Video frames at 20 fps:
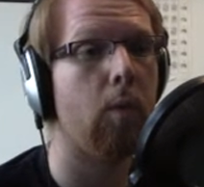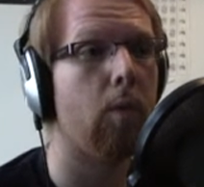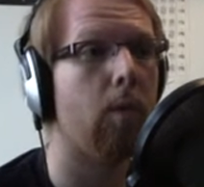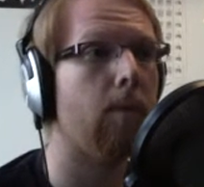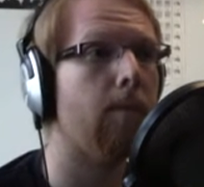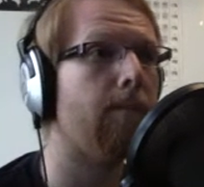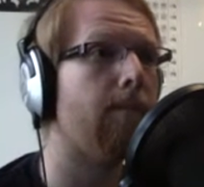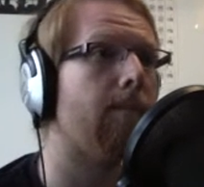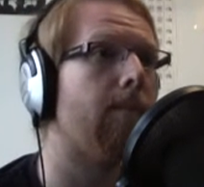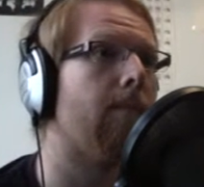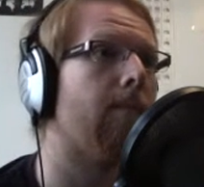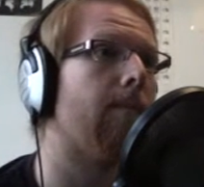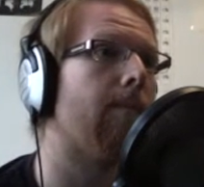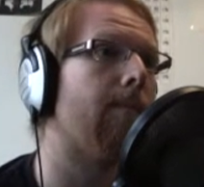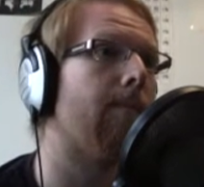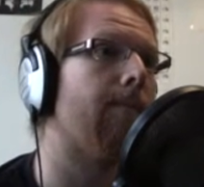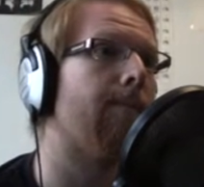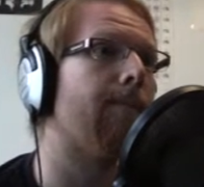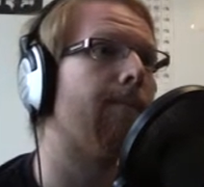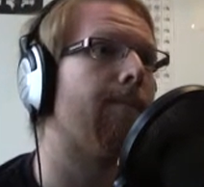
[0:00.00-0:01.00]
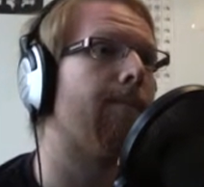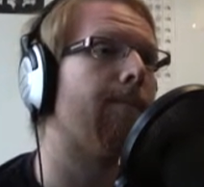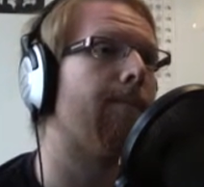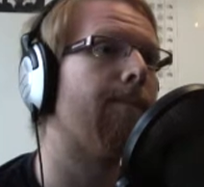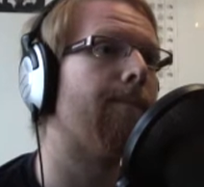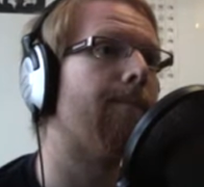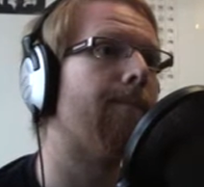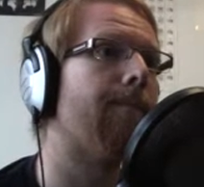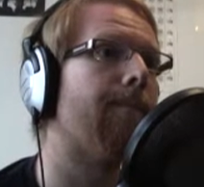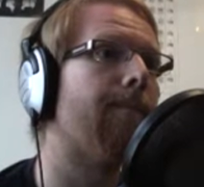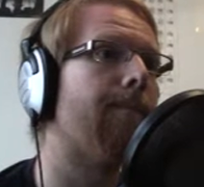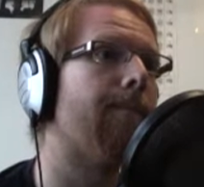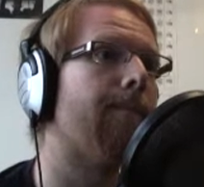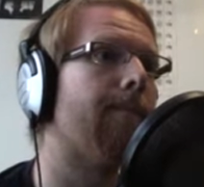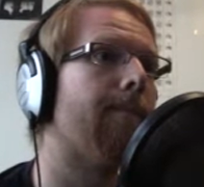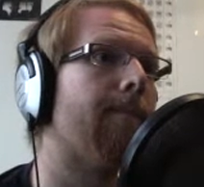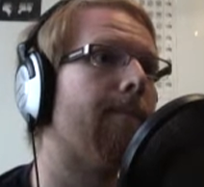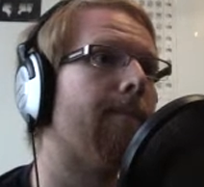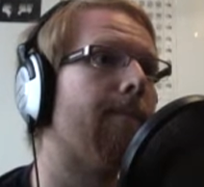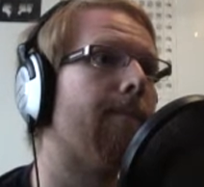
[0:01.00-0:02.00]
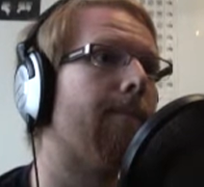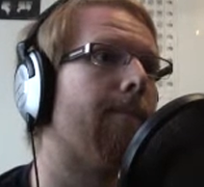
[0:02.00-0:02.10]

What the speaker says: No one is speaking in this clip.